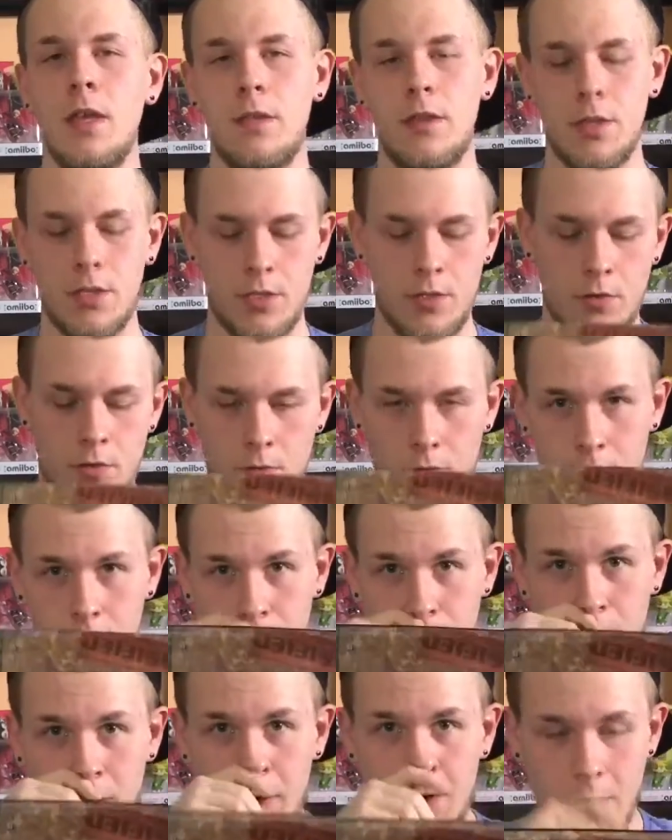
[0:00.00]
at the store, which is
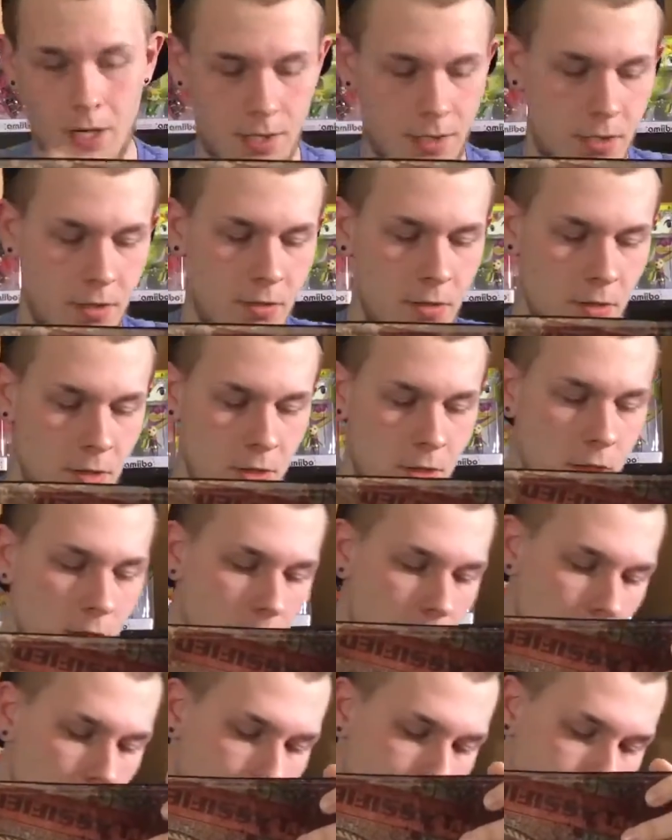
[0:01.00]
pretty crazy.
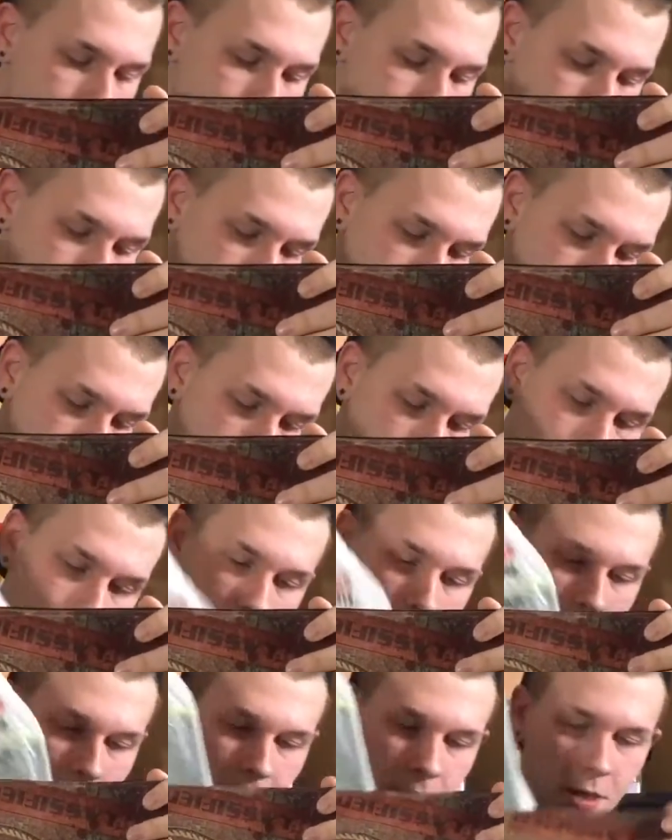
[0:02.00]
So there
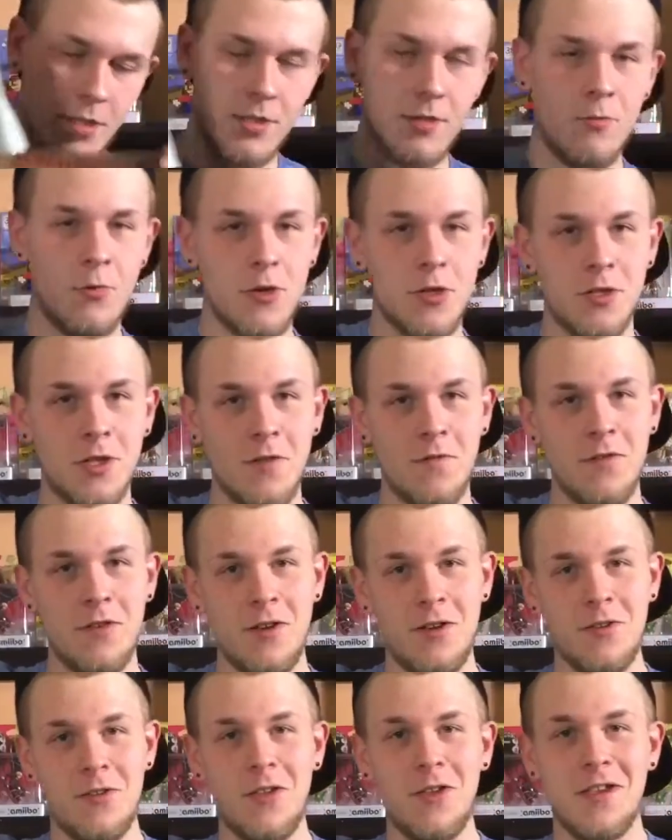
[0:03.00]
actually is some more stuff in
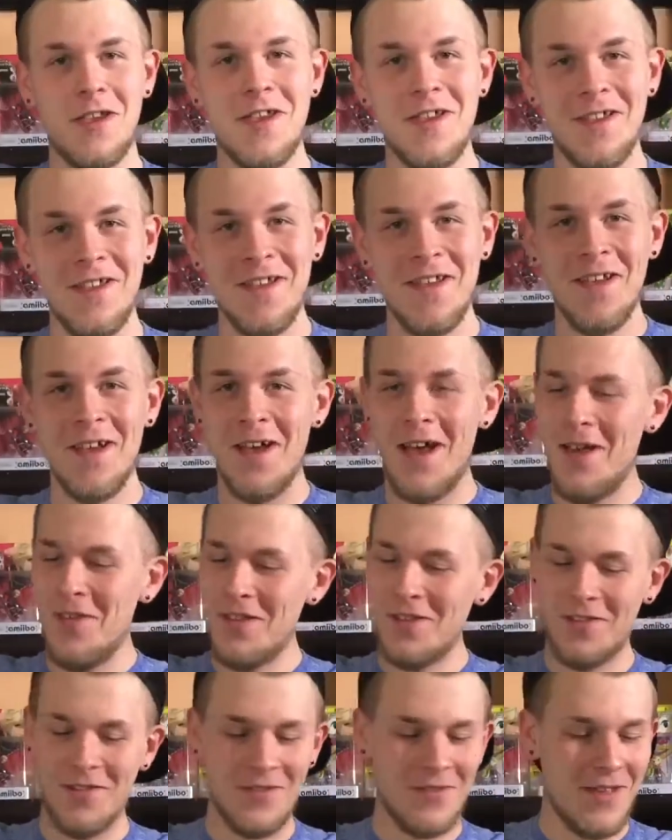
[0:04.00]
here. I think
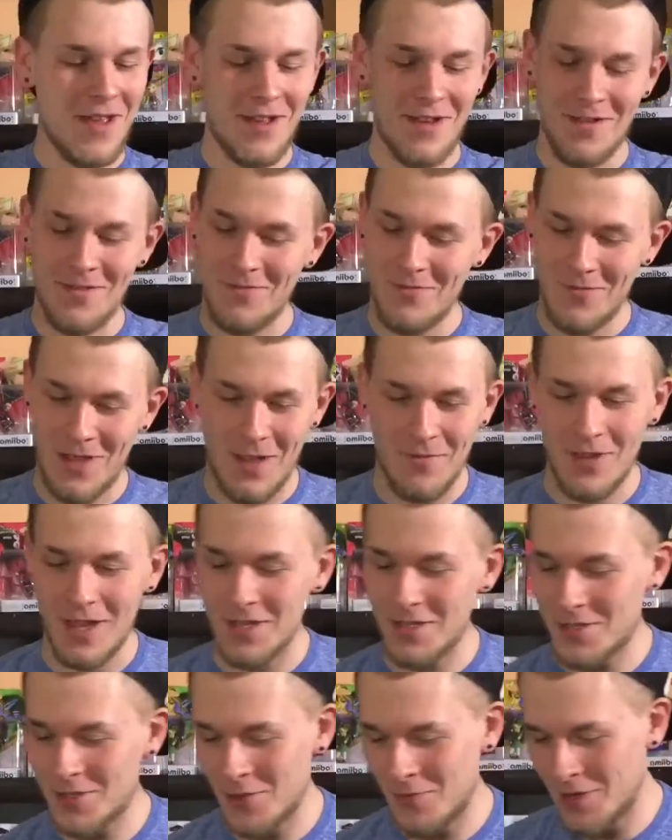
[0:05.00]
I've
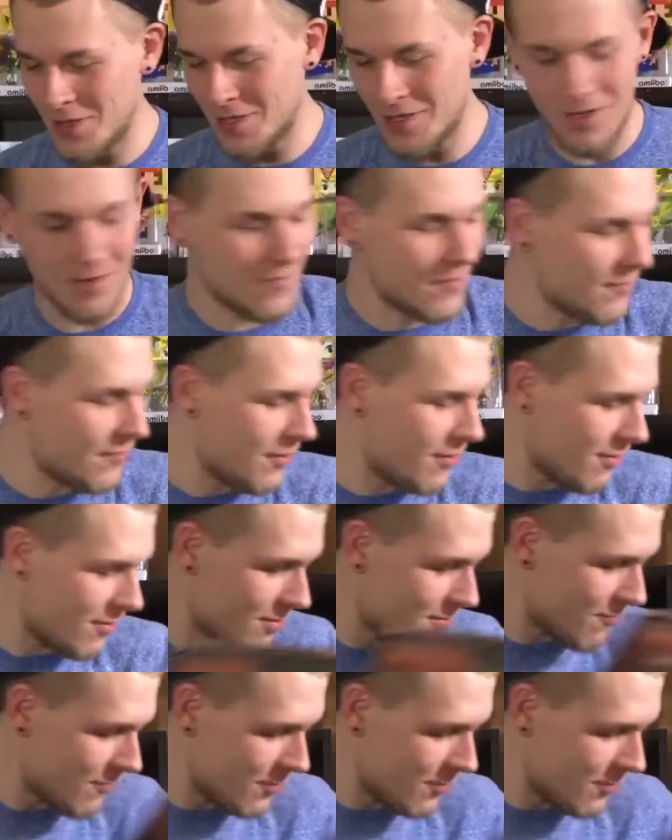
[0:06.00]
got so much stuff over here, it's